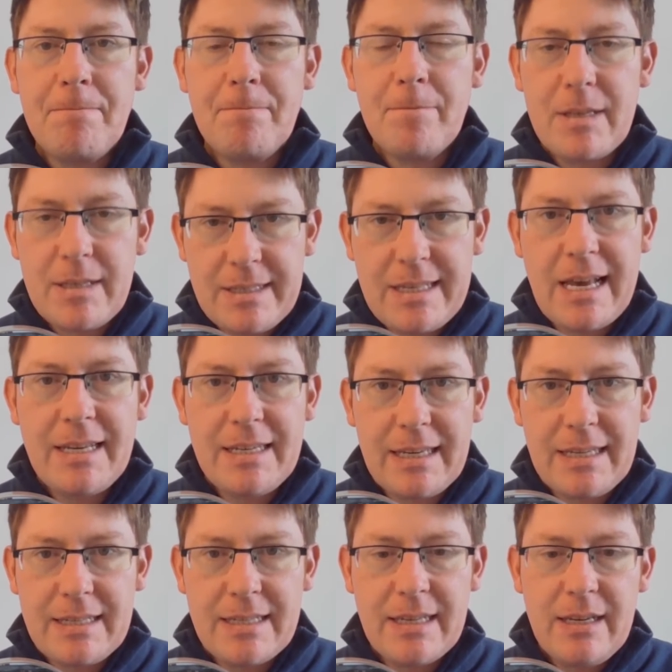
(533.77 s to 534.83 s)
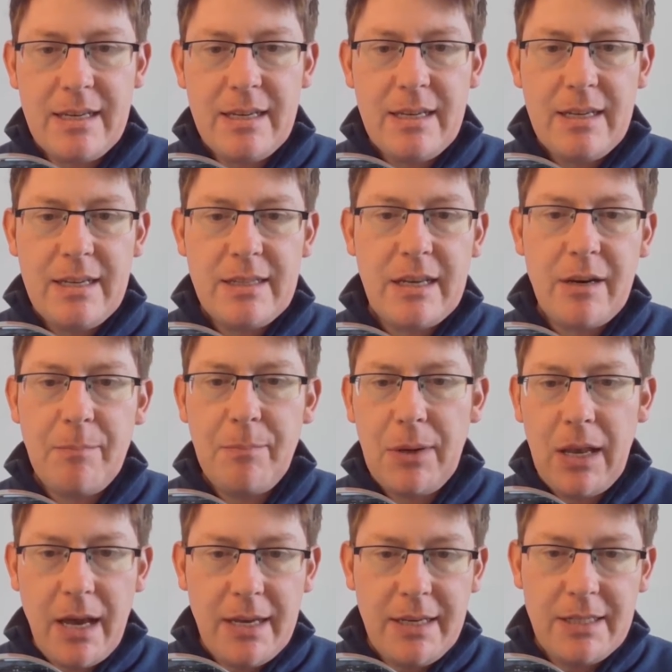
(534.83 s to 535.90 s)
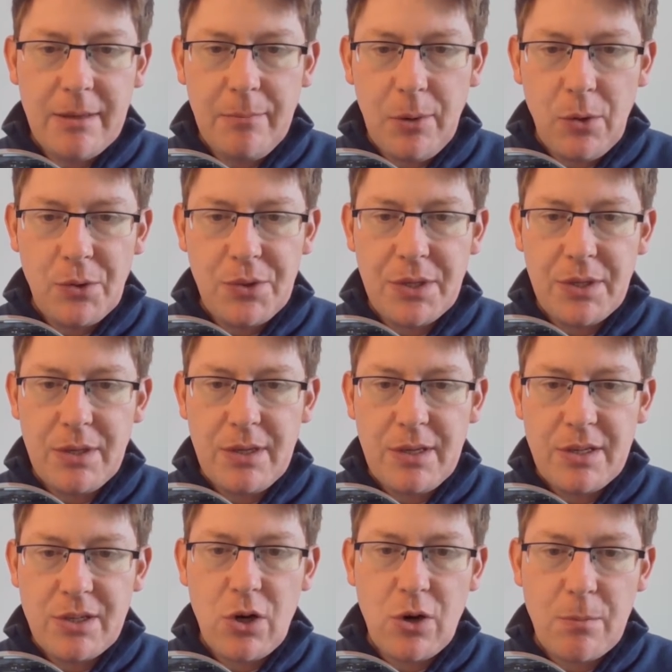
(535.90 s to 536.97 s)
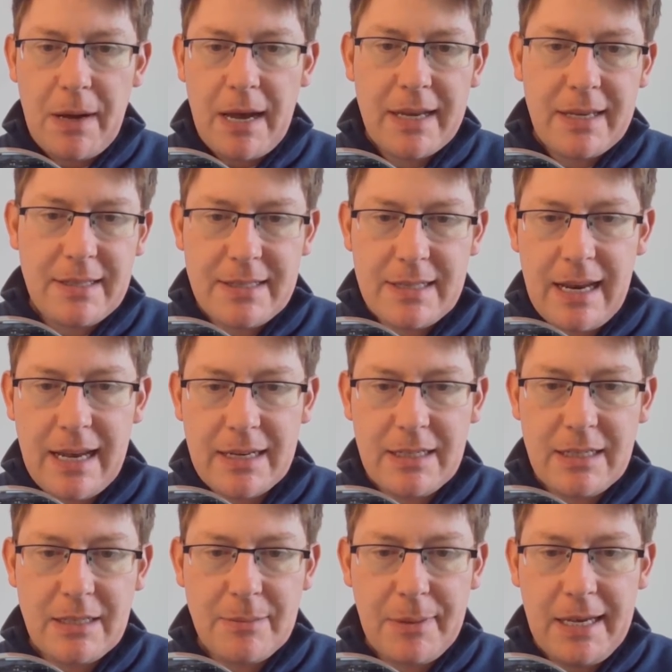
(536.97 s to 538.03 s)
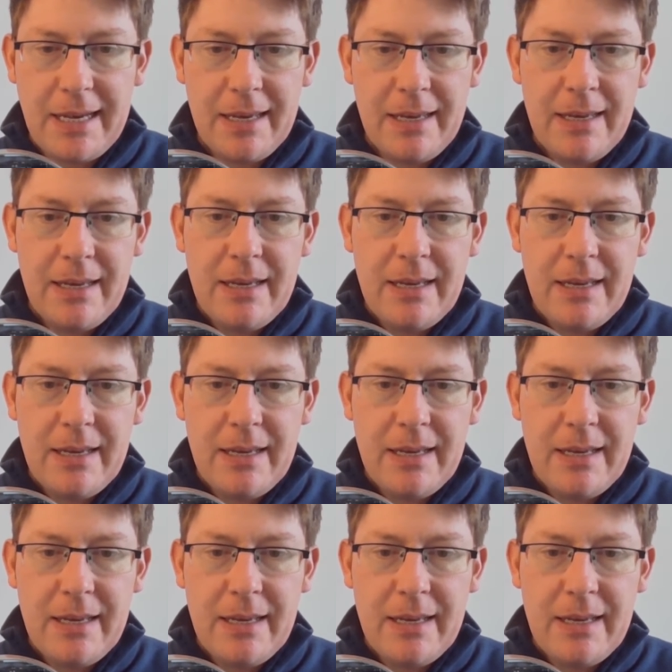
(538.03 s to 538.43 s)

settings that apply to both talkback and select to speak.